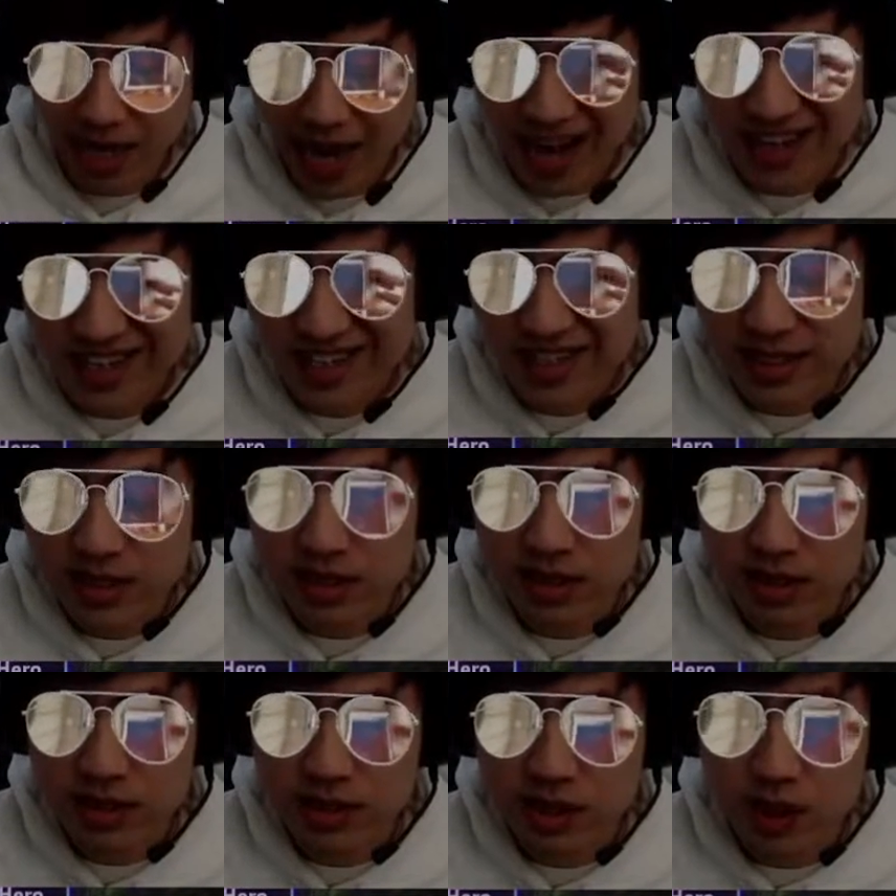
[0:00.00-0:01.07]
Anna's
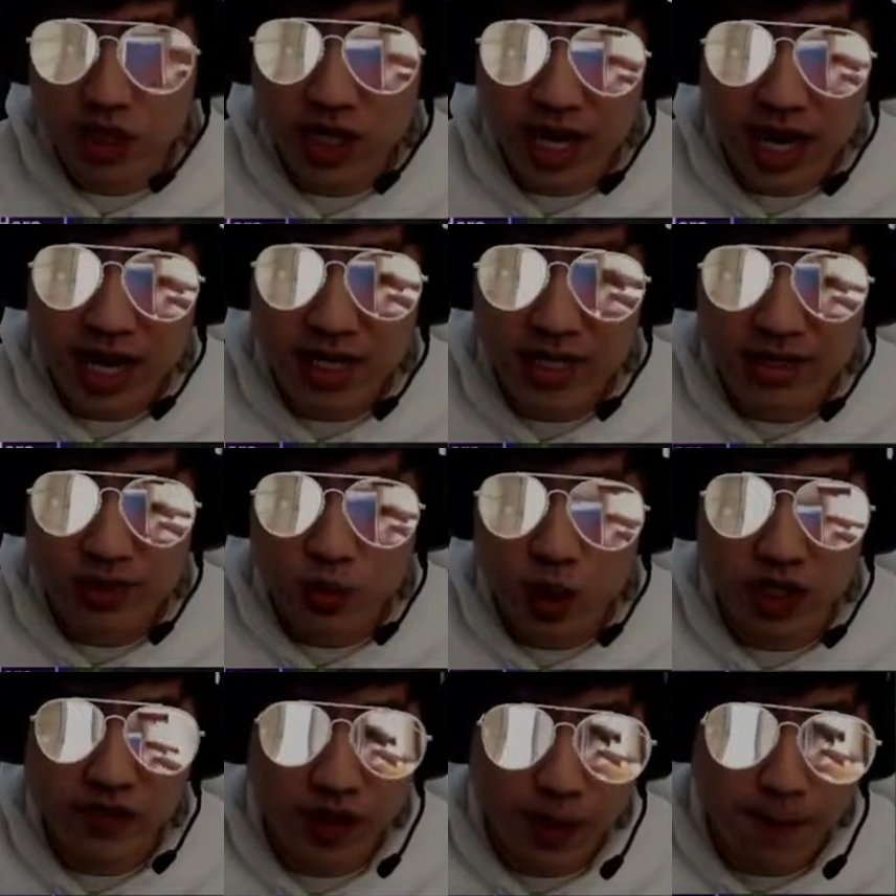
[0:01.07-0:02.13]
grenade is
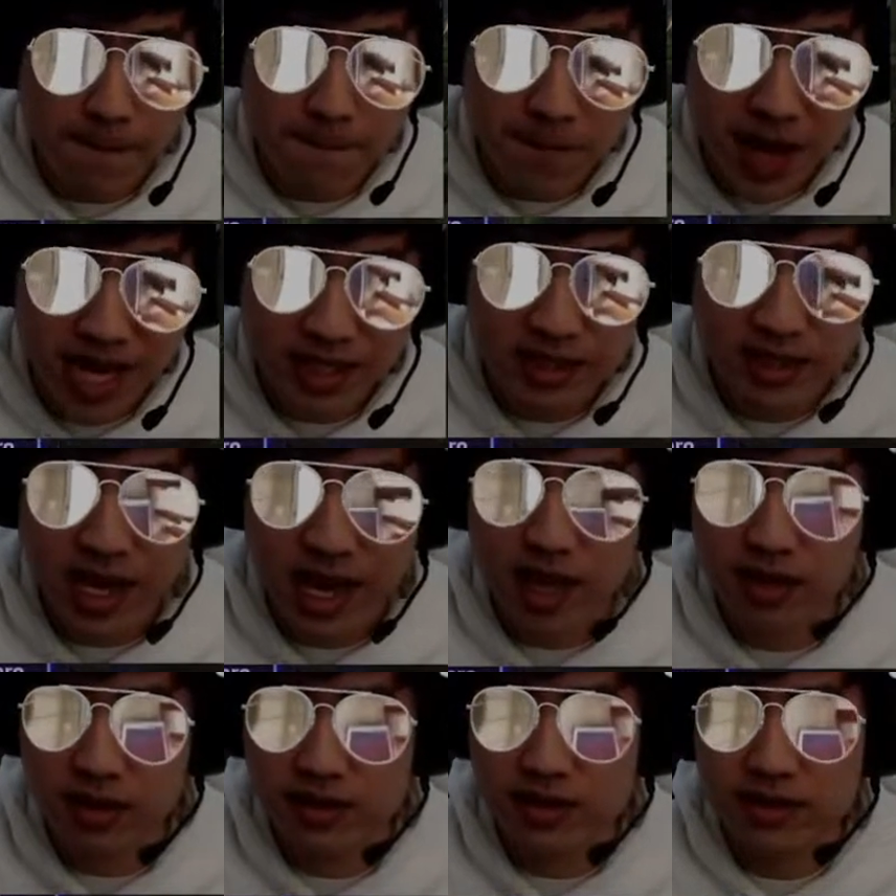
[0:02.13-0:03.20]
one of her best
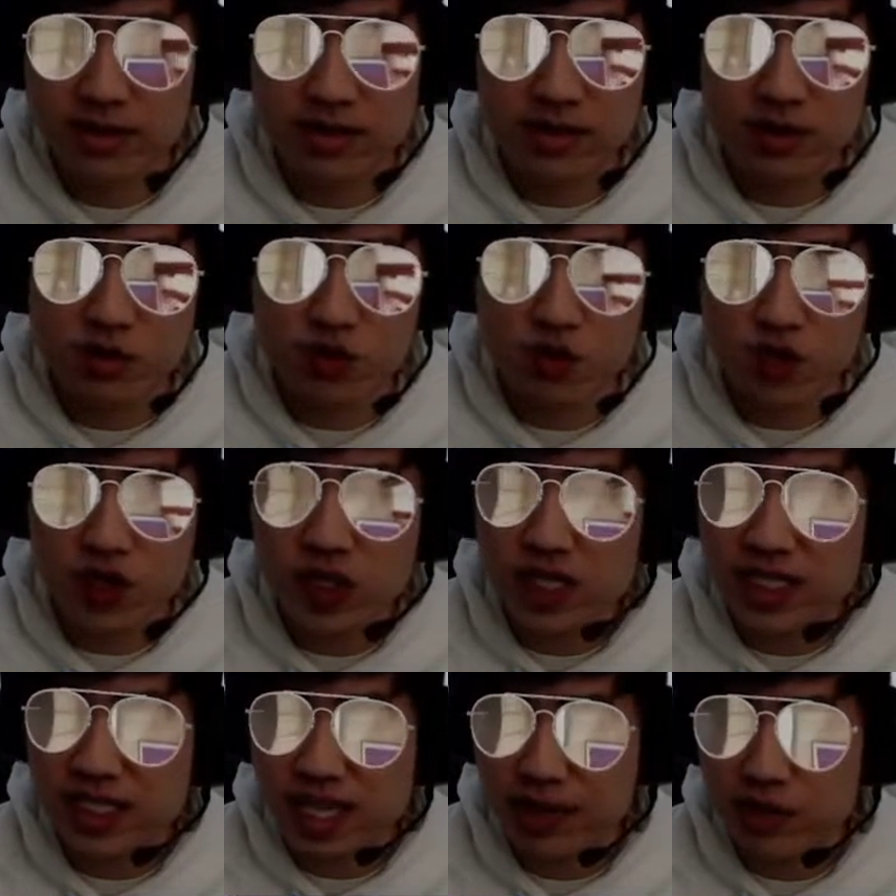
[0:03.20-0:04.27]
talents. This is really
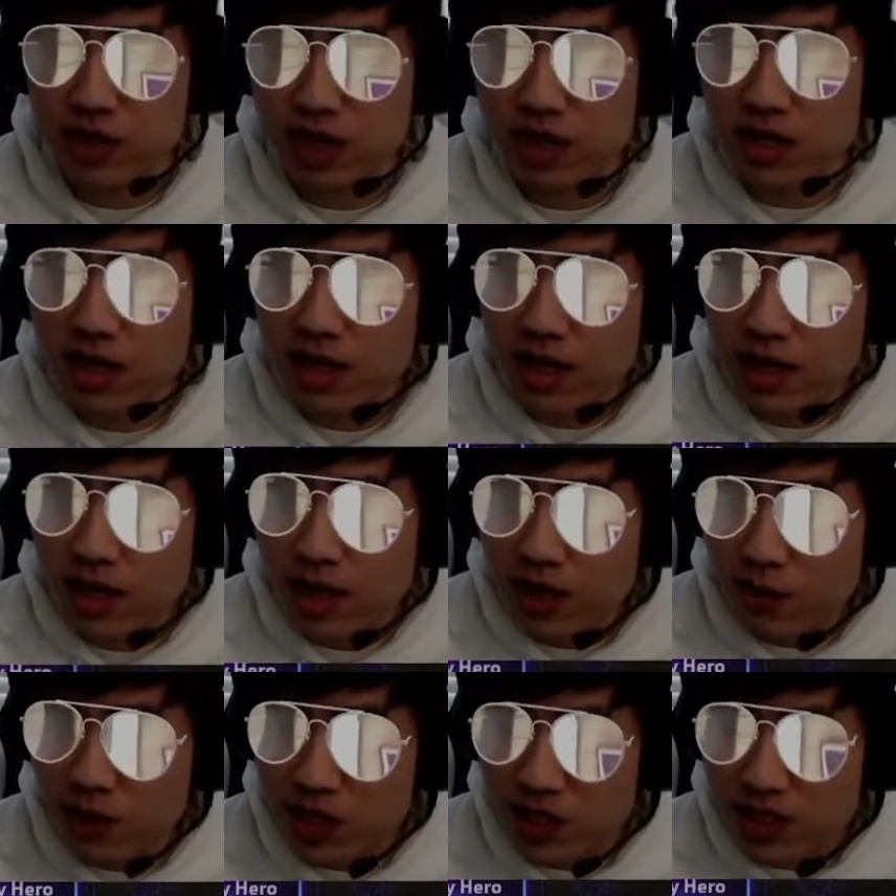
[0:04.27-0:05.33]
slept on.
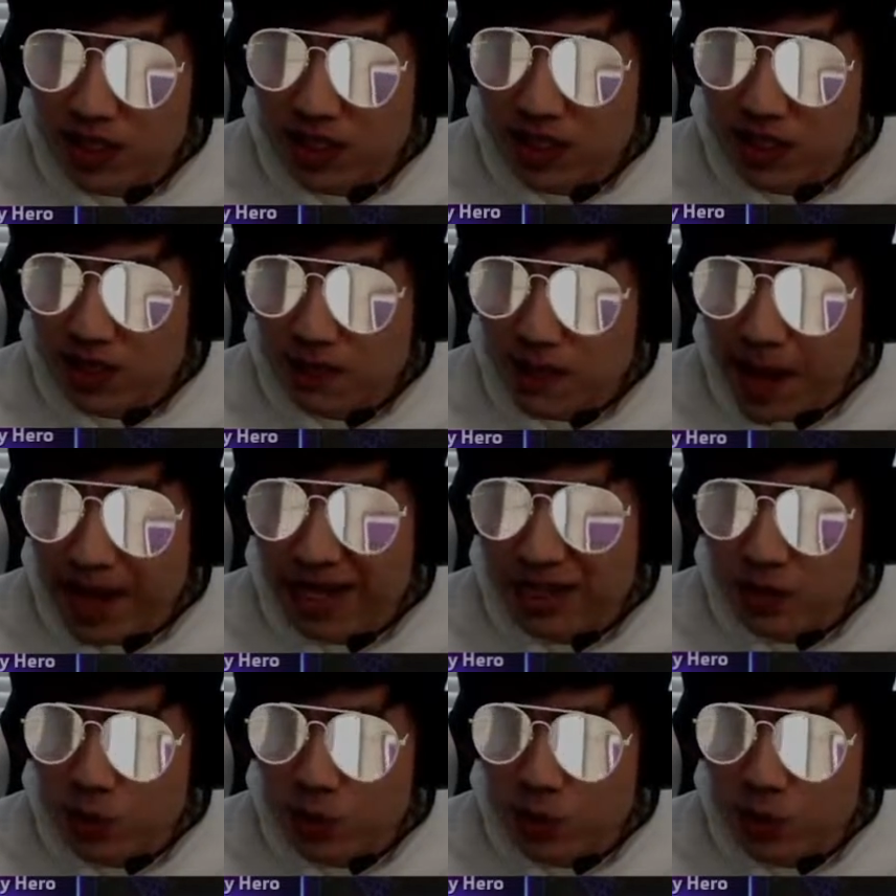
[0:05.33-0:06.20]
When you see this minus